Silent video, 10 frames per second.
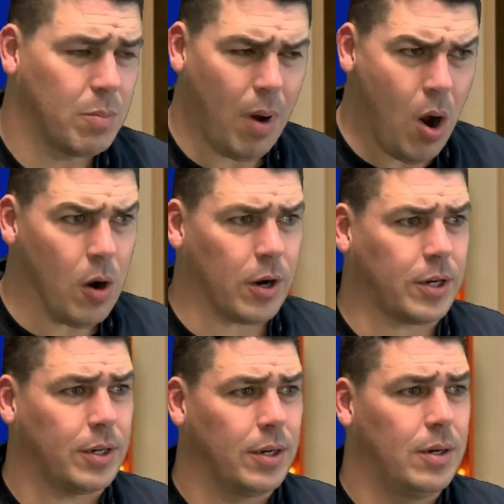Mark,
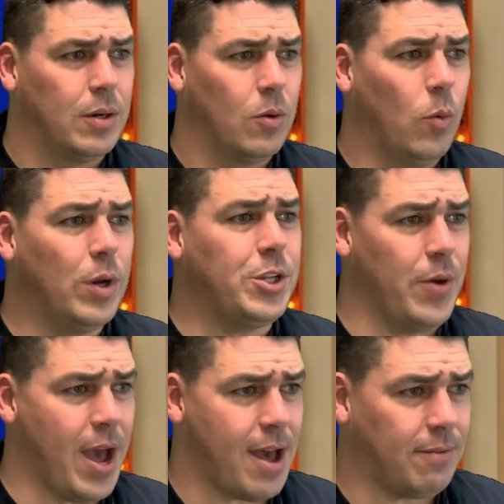what do you
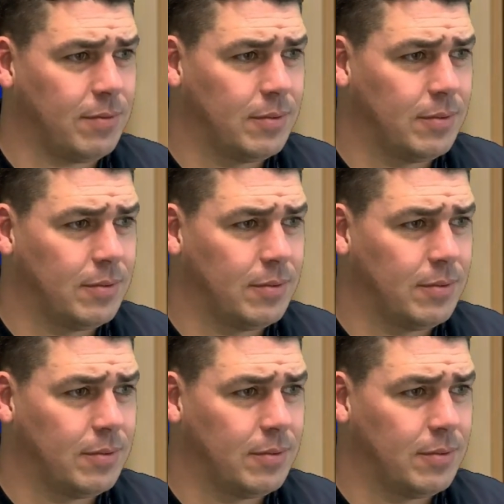have?